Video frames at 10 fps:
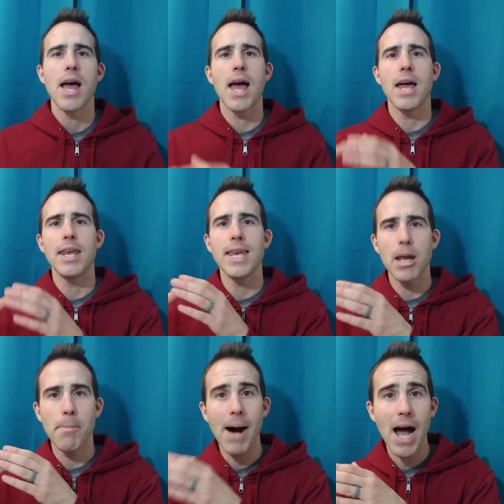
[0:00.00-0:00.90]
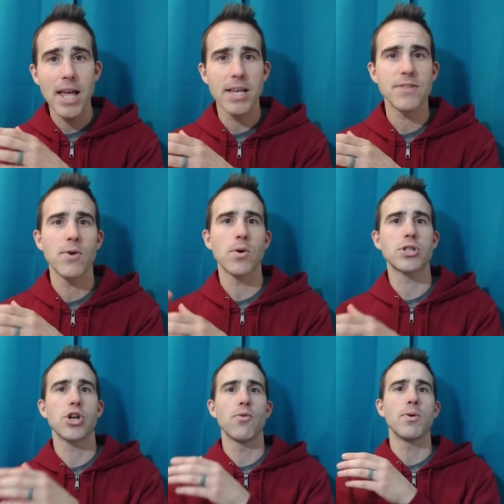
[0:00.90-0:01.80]
and Nehemiah is
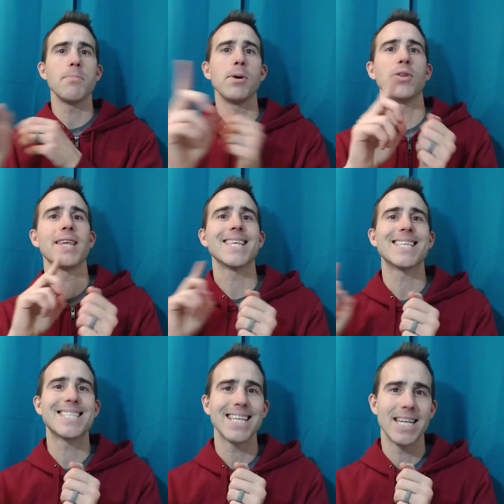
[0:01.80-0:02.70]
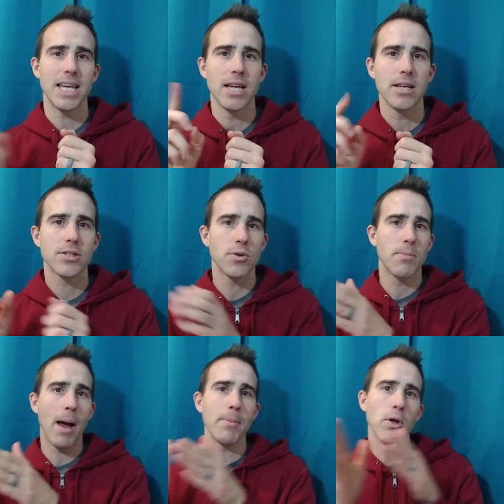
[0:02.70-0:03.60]
focused on rebuilding the city. So the
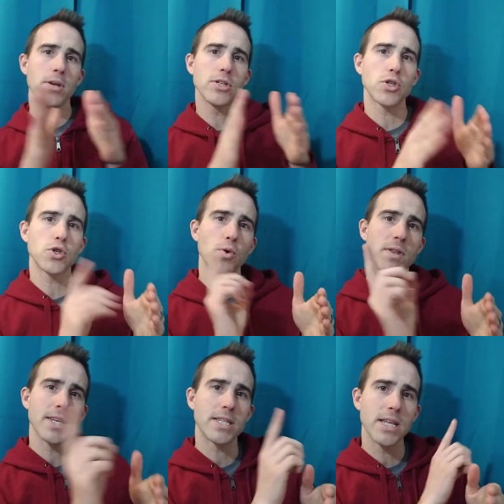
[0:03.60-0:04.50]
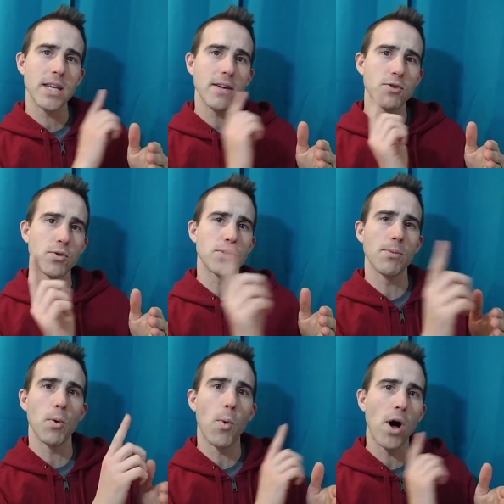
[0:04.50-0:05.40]
Babylonians destroyed the city of
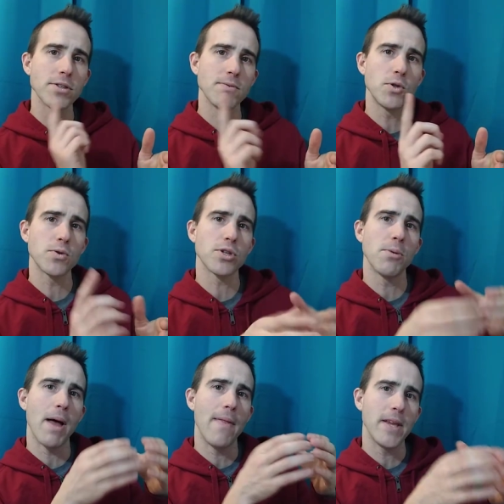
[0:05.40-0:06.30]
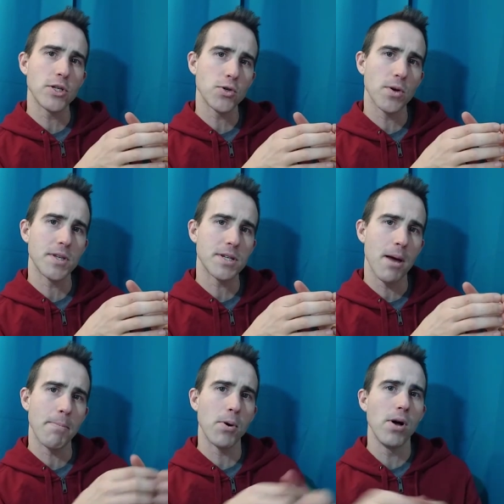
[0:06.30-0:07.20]
Jerusalem, the walls of Jerusalem, and they destroyed the
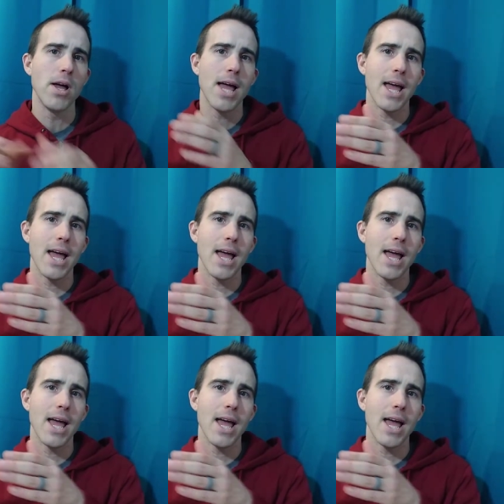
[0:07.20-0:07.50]
temple.